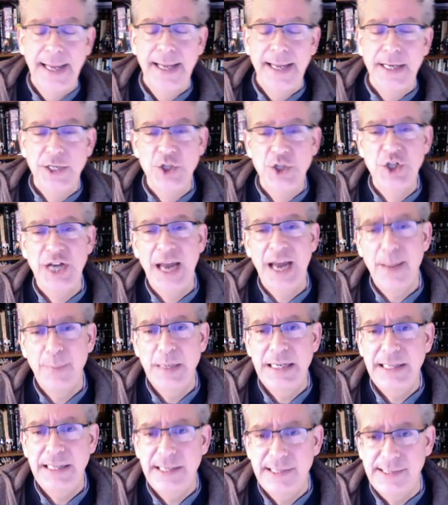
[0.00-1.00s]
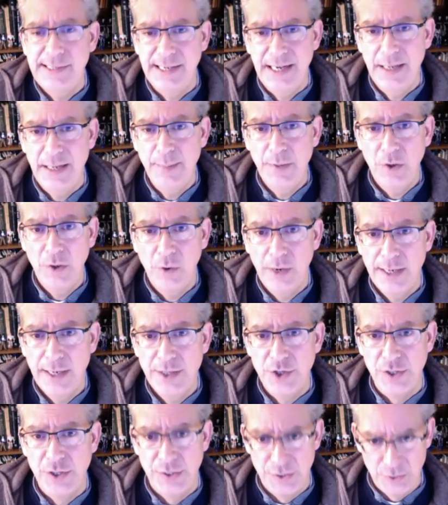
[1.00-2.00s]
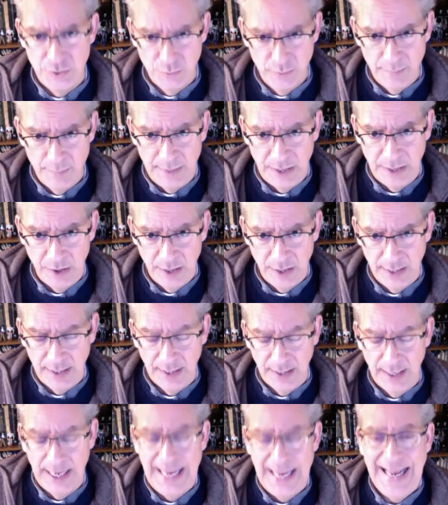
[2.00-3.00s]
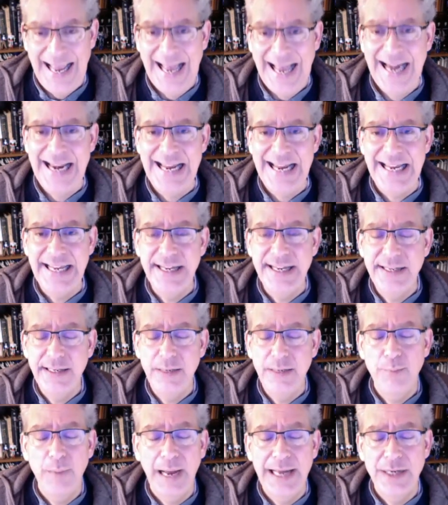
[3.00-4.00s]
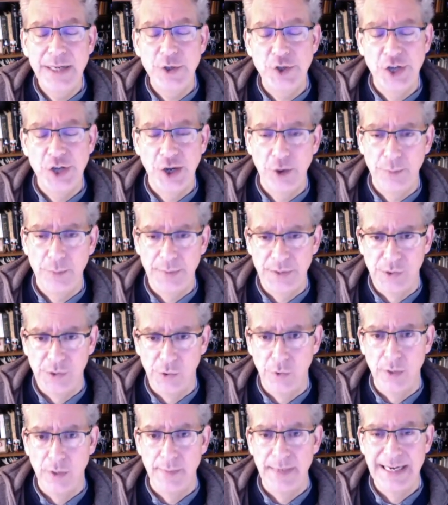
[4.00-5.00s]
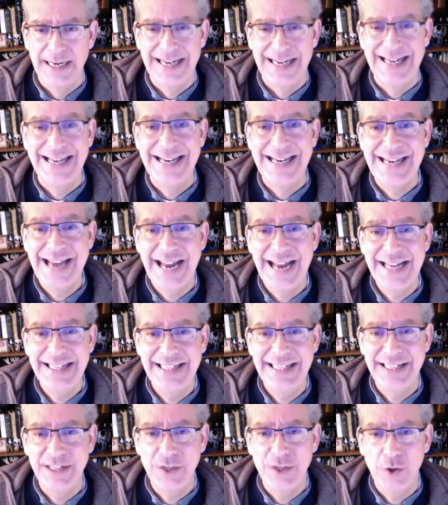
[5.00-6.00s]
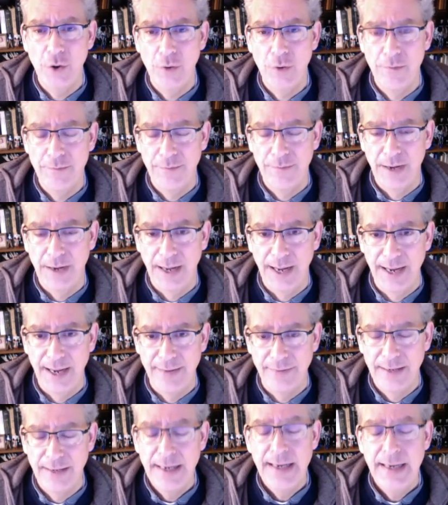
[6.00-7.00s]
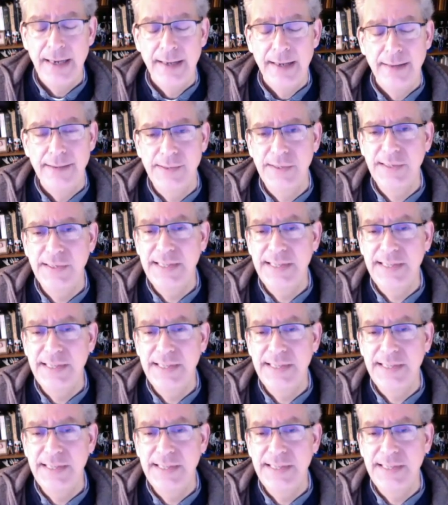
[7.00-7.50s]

Japanese immigration to America had ended by a gentleman's agreement in 1905. This is